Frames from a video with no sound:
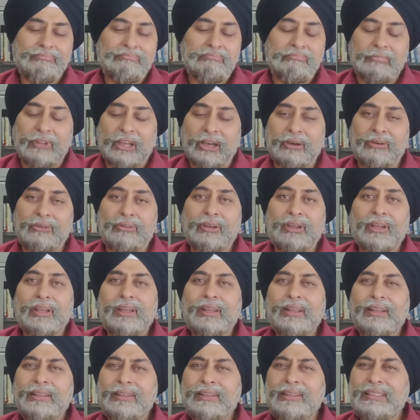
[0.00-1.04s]
Now,
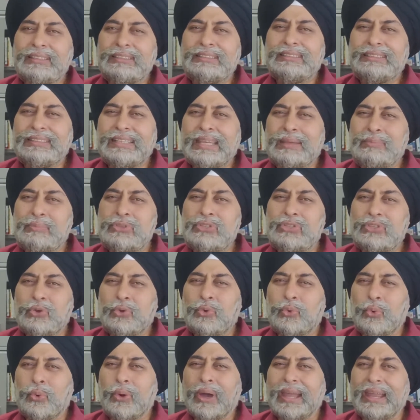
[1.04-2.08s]
this seems
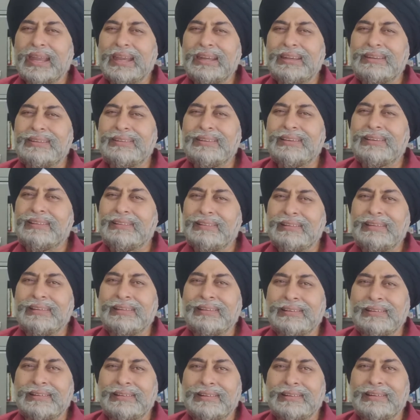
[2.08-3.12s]
quite
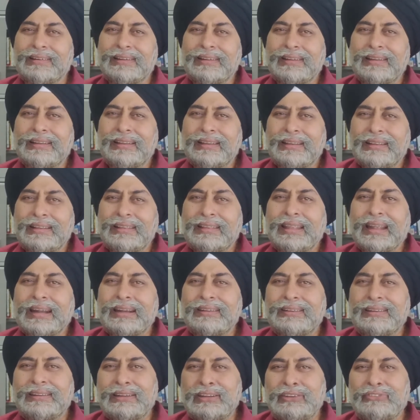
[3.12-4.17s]
clear
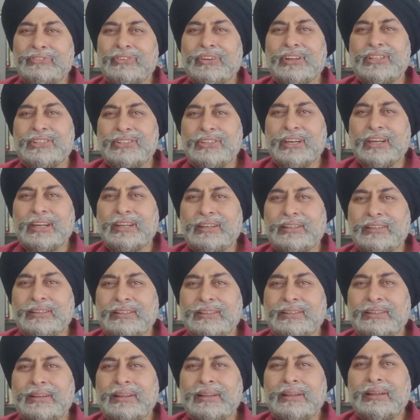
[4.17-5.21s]
that the
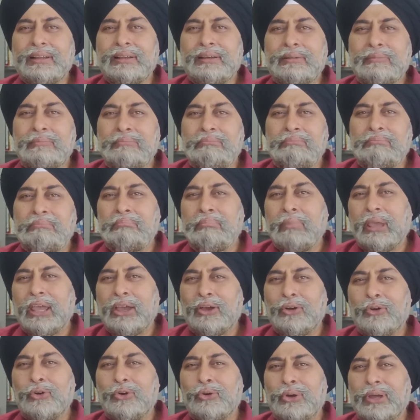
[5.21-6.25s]
refrigerator may
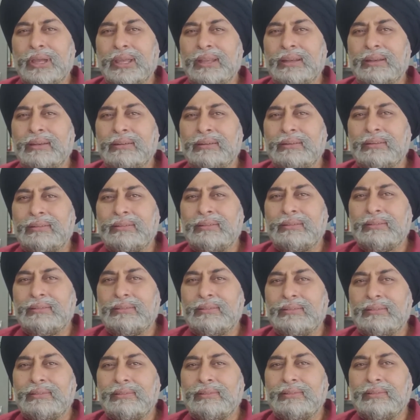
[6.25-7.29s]
go in
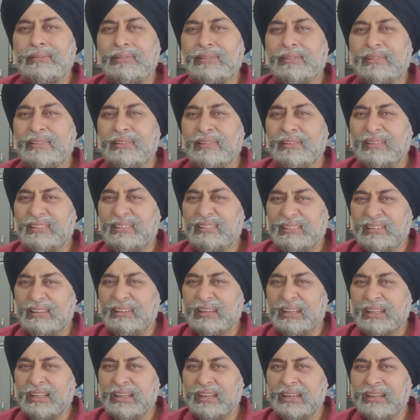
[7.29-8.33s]

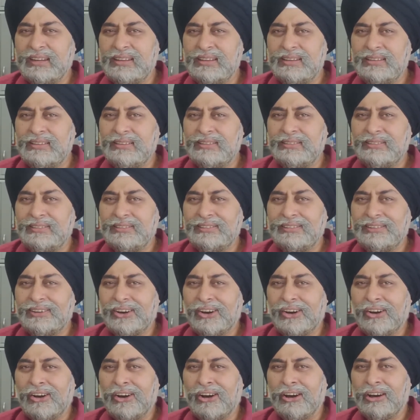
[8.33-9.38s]
need
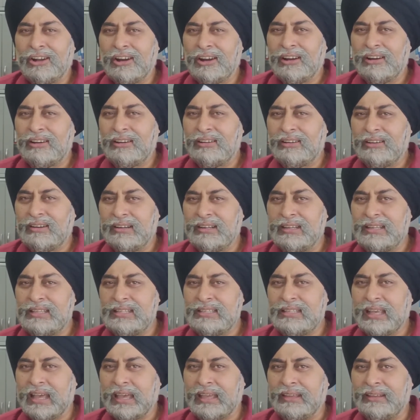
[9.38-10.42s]
or
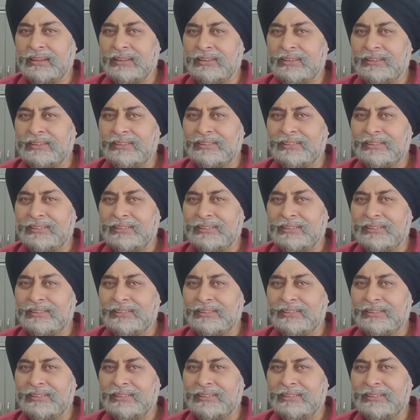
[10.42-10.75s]
desire.